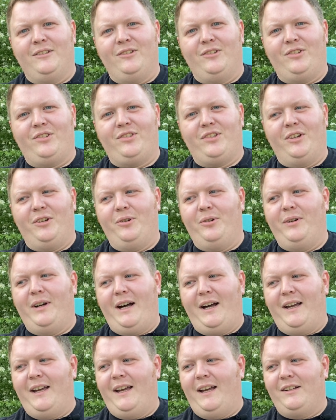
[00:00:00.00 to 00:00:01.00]
So
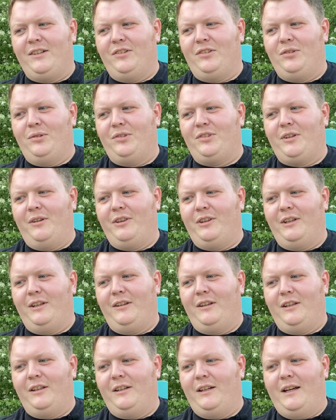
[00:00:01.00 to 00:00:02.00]
I had to do something
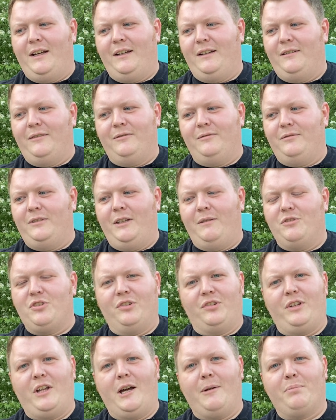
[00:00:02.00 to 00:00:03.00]
that I am
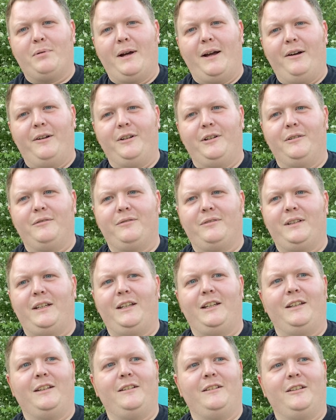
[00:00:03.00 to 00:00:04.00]
just not proud of,
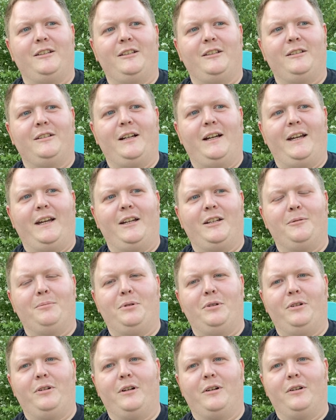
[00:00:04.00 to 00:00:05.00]
and I had to
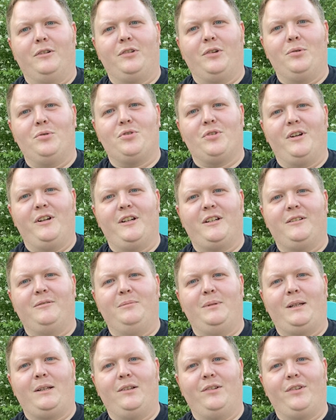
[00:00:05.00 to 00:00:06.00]
put it on a tow truck
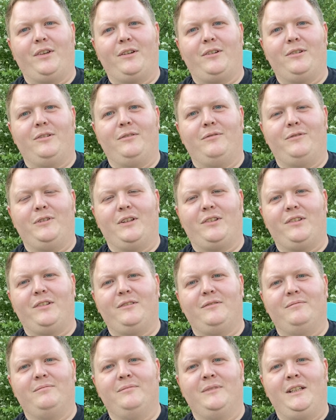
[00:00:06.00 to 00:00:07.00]
because I couldn't fix
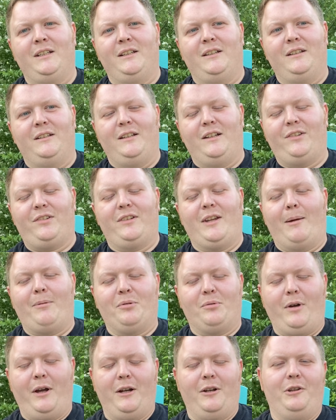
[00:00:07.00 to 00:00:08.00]
it. It snapped
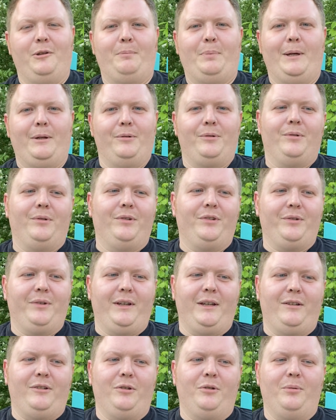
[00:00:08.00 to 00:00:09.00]
right at the pedal, so I
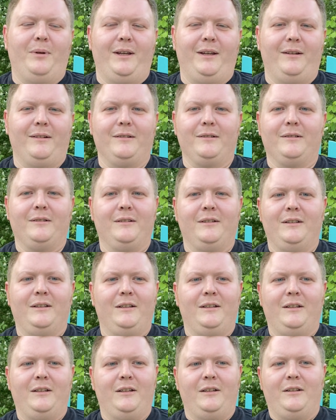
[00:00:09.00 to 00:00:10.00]
had no way to
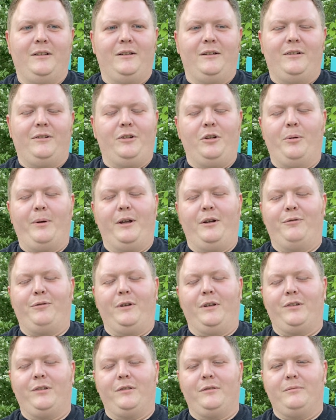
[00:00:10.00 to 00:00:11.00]

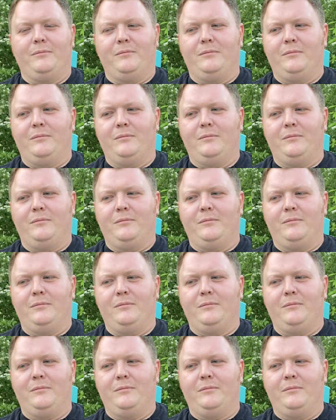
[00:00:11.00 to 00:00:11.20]
fix it.